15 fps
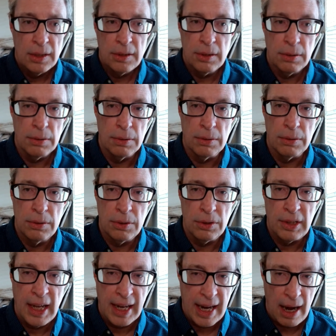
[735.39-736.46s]
to
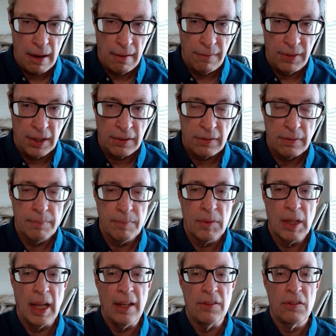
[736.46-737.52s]
take care of this.
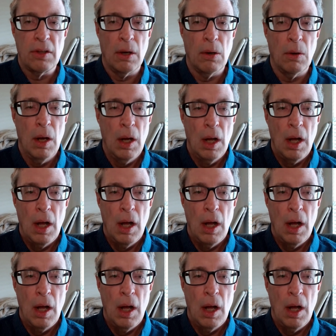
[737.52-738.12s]
And so